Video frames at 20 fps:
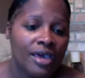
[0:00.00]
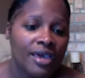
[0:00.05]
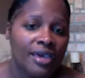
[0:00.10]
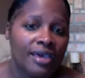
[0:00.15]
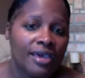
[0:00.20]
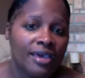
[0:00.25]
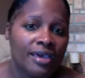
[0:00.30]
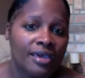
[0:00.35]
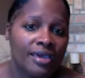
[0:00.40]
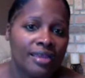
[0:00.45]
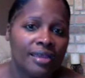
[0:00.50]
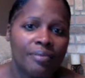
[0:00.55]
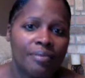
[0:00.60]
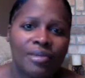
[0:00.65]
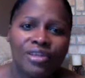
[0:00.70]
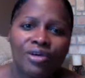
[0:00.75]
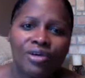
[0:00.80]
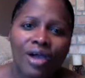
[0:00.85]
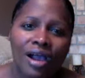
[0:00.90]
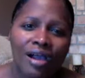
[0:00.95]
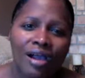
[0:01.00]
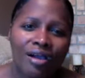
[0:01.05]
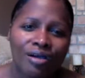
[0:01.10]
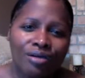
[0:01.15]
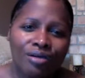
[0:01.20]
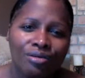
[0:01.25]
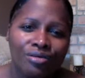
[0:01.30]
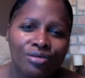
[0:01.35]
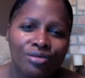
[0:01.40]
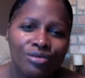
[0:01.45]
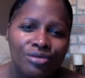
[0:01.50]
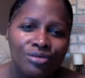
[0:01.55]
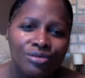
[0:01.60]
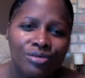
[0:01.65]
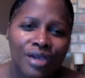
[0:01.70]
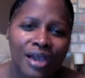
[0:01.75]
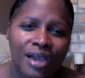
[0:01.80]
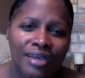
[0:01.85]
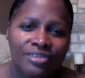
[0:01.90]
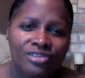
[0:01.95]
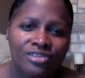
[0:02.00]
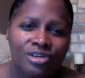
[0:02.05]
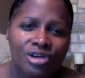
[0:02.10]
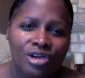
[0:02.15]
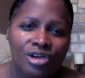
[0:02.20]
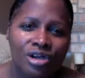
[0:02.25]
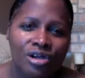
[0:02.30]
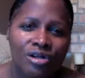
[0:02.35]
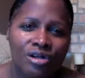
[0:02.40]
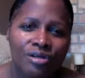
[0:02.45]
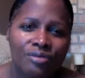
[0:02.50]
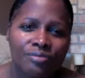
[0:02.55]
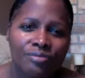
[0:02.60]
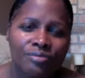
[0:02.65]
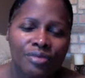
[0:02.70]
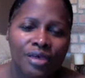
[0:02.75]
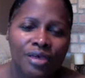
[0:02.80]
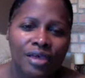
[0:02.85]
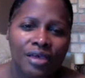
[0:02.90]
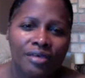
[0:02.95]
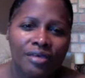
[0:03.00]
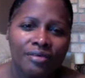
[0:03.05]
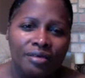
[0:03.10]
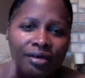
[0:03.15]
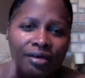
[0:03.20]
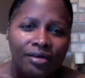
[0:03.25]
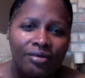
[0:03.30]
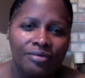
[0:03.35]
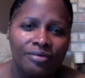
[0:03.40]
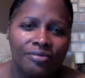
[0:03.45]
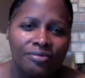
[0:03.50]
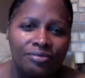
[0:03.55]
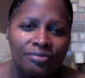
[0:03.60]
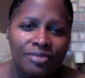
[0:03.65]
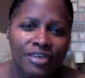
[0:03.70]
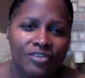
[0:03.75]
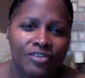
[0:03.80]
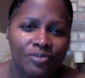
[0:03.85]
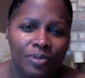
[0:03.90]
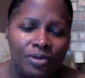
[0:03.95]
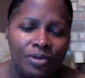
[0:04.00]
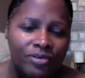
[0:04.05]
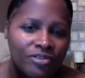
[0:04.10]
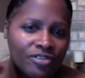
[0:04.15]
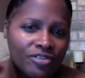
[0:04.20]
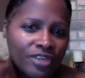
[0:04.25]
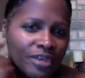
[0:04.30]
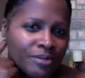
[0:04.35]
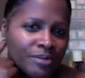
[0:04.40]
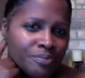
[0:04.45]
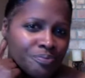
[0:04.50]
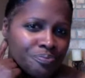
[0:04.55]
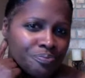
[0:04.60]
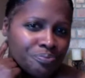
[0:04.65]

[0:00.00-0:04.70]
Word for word: And let me know how you guys are um, experiencing